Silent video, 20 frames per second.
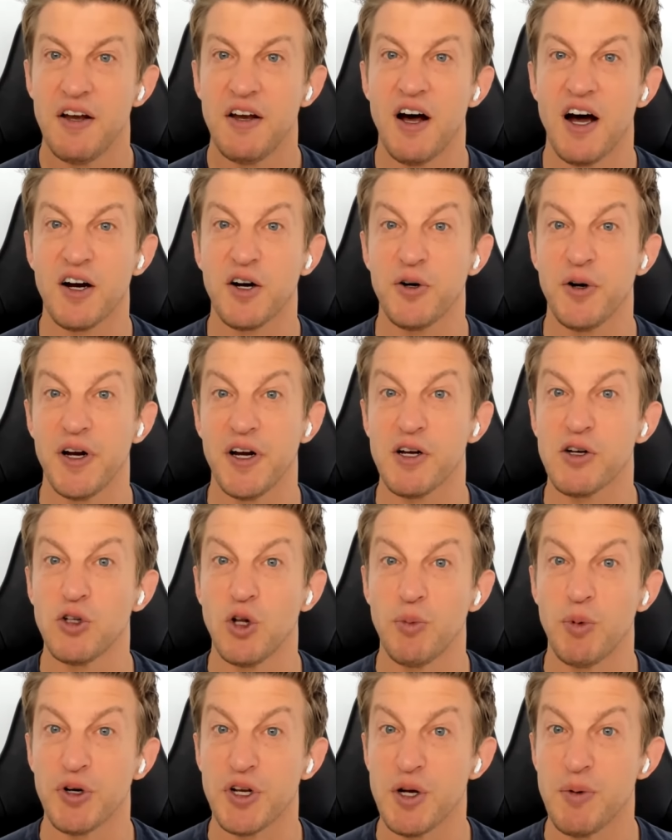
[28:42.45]
not creating
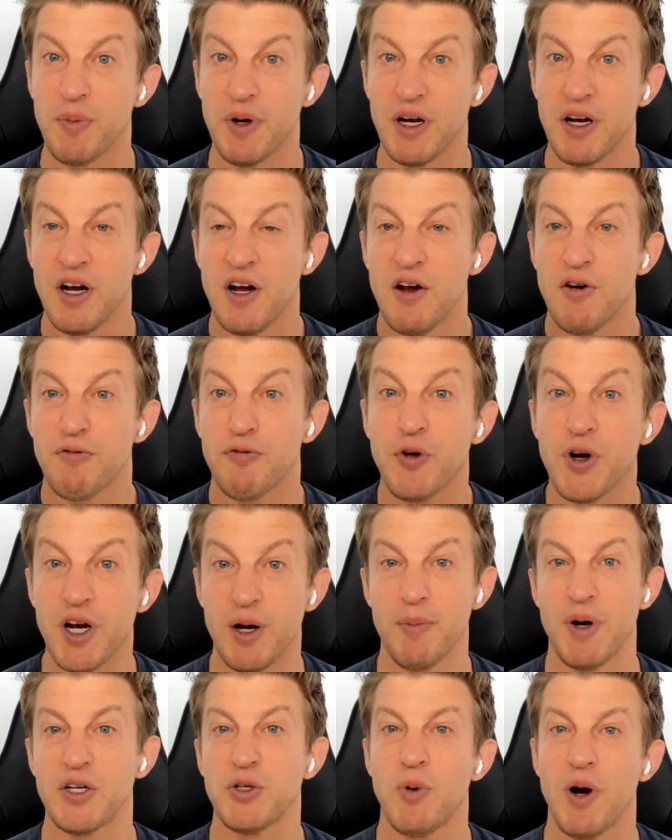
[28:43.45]
global human
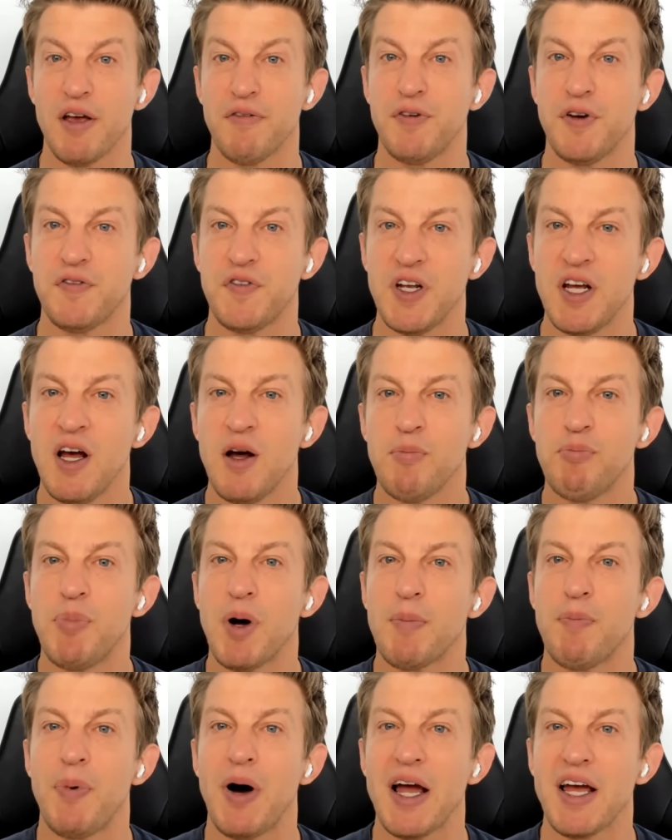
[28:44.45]
freedom by 2050,
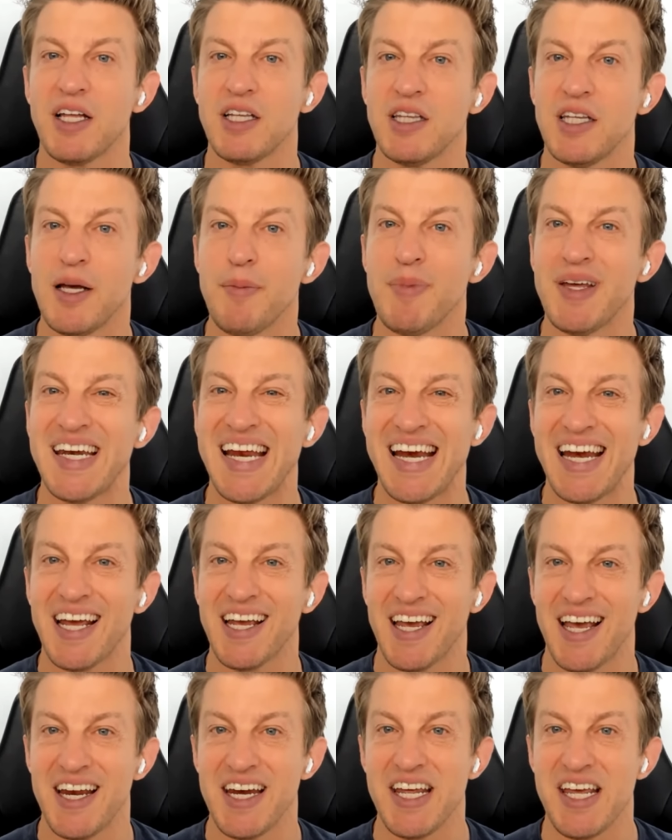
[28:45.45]
but by
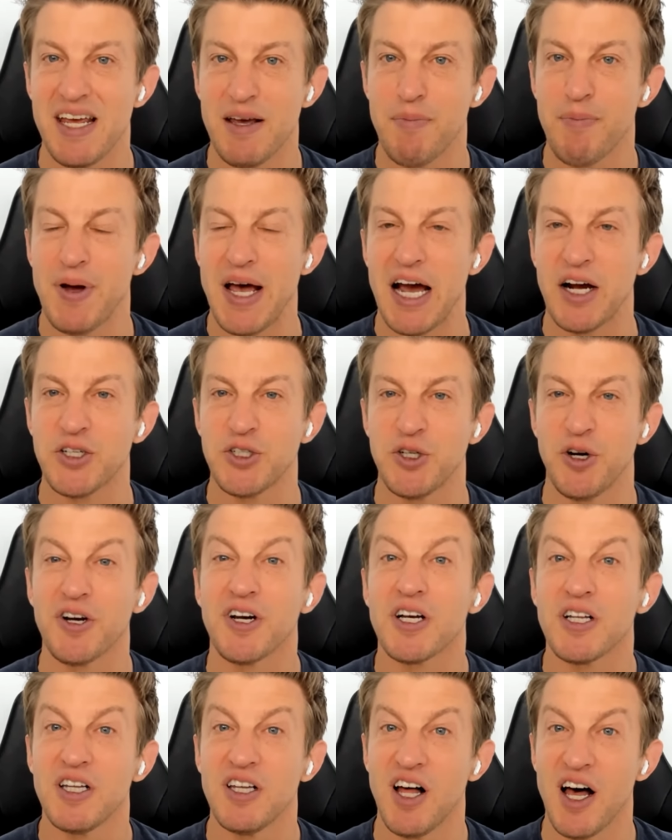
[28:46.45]
eliminating any impact
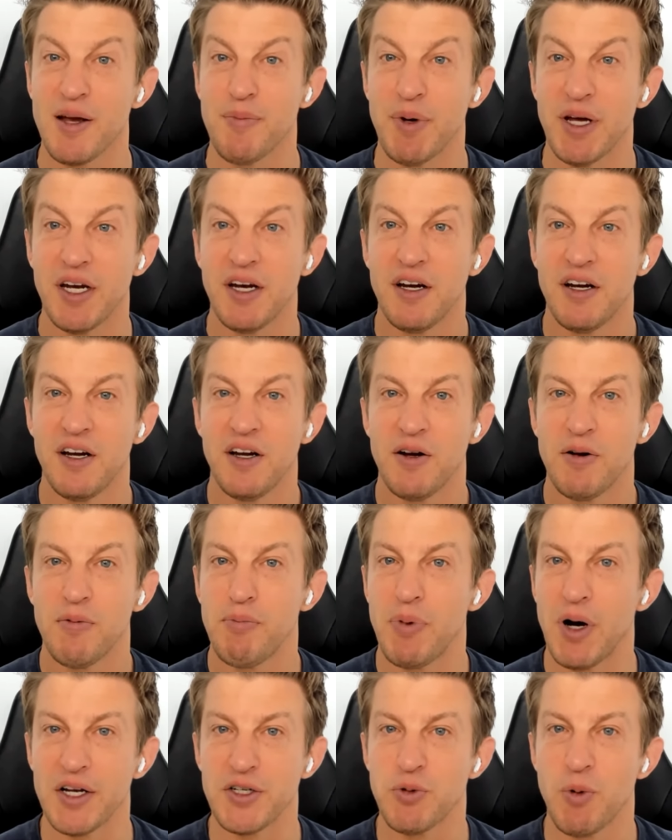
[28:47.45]
on climate
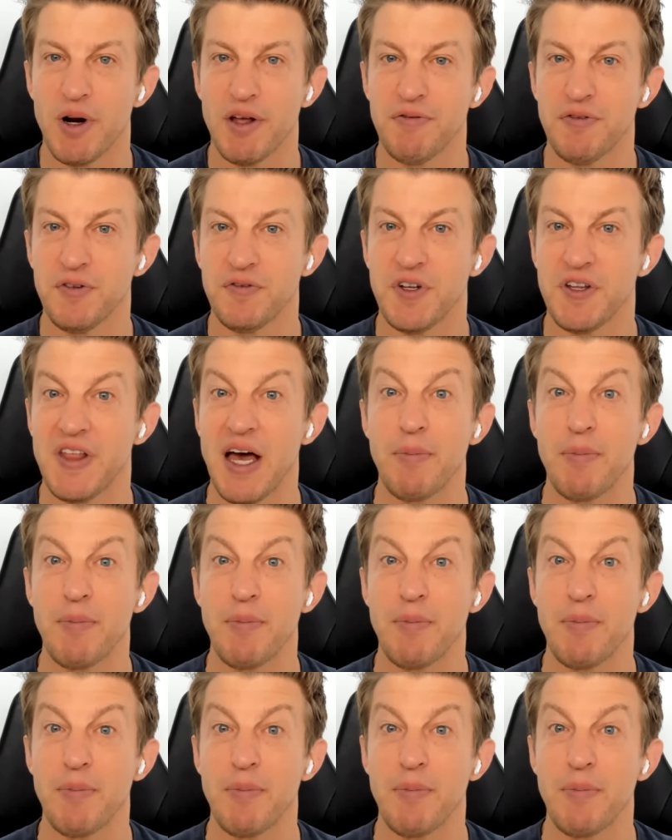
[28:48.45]
by 2050.